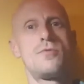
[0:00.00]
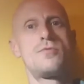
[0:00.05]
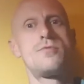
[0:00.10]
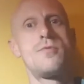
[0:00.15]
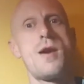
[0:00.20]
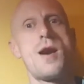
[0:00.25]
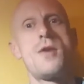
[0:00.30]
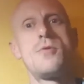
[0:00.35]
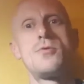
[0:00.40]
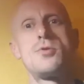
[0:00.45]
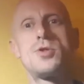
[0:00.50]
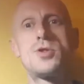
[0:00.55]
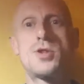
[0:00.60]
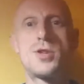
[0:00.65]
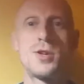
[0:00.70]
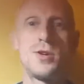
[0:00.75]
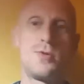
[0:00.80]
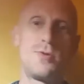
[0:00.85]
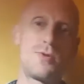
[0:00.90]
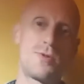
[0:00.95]
Round
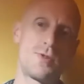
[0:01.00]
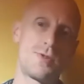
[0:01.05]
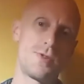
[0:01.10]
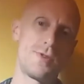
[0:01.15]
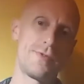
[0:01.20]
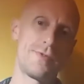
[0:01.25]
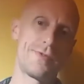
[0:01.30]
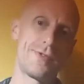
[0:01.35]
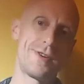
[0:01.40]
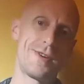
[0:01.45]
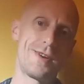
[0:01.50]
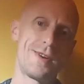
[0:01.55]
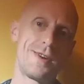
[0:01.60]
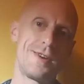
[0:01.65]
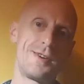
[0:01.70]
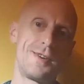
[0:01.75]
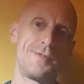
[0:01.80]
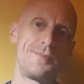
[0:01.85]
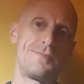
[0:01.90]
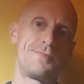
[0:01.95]
two
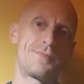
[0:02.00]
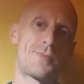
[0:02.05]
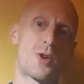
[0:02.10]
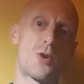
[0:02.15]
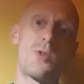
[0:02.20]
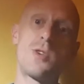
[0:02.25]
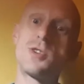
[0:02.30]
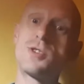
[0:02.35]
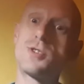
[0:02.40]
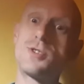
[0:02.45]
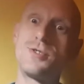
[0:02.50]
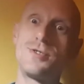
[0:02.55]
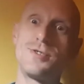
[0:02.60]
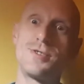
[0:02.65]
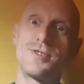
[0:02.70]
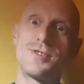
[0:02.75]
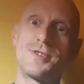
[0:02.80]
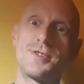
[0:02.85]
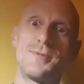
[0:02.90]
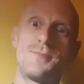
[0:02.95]
of
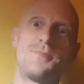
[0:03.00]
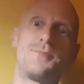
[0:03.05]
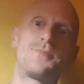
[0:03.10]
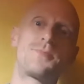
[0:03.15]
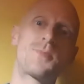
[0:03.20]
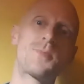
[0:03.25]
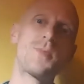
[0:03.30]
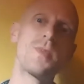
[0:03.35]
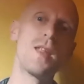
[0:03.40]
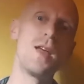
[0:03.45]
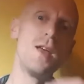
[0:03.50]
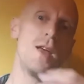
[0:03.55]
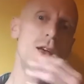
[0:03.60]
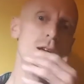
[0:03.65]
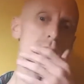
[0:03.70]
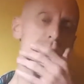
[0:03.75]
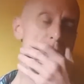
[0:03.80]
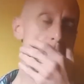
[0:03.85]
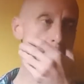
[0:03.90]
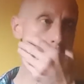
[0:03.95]
questions.
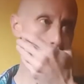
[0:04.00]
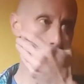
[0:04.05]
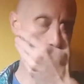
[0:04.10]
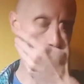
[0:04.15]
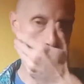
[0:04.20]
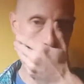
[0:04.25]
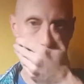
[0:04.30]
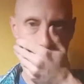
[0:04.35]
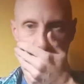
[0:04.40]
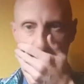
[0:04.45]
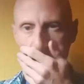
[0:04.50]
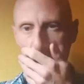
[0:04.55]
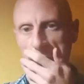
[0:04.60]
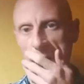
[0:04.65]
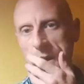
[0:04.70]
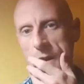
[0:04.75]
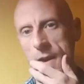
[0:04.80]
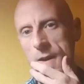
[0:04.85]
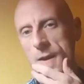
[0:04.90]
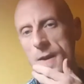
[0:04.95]
So,
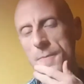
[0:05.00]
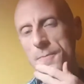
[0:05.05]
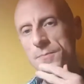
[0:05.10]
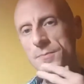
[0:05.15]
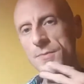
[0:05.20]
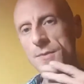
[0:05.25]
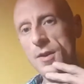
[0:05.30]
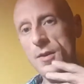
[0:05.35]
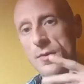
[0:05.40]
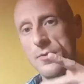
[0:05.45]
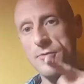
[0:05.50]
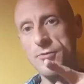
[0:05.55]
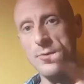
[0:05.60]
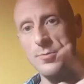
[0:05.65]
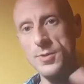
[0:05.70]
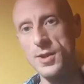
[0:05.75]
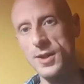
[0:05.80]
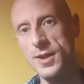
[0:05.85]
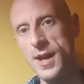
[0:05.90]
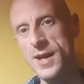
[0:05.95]
from
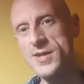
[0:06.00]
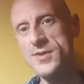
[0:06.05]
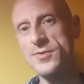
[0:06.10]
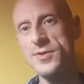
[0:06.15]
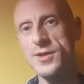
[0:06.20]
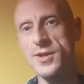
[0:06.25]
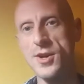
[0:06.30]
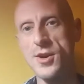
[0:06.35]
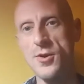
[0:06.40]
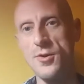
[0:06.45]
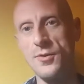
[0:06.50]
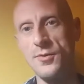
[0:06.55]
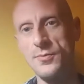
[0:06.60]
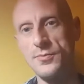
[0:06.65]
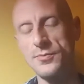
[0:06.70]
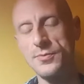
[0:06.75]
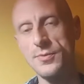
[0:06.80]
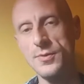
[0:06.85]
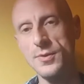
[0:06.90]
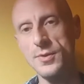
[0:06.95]
the last video,
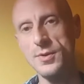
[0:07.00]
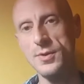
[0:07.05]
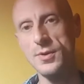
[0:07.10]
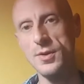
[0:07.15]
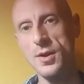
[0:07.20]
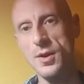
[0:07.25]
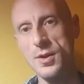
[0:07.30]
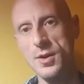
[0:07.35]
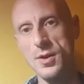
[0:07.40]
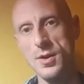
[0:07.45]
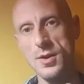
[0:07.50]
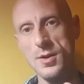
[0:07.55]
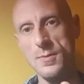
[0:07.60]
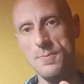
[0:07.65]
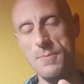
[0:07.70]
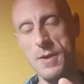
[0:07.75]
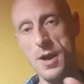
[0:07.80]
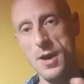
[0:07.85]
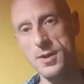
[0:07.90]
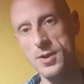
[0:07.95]

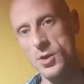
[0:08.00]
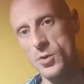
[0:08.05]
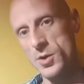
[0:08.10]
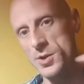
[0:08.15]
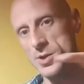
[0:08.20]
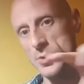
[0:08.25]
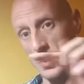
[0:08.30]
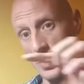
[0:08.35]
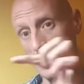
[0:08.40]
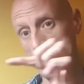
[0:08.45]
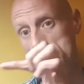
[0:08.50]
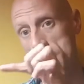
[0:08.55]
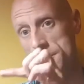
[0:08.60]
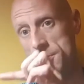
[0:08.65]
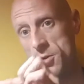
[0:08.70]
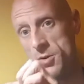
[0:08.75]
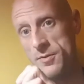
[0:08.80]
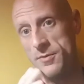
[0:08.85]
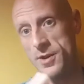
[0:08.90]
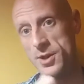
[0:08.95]
part of the question was about
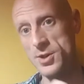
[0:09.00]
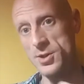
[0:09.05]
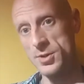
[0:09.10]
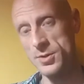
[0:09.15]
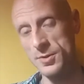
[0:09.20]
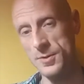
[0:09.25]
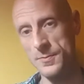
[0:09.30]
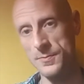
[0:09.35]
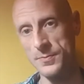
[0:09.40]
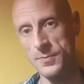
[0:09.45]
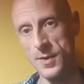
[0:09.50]
motivation.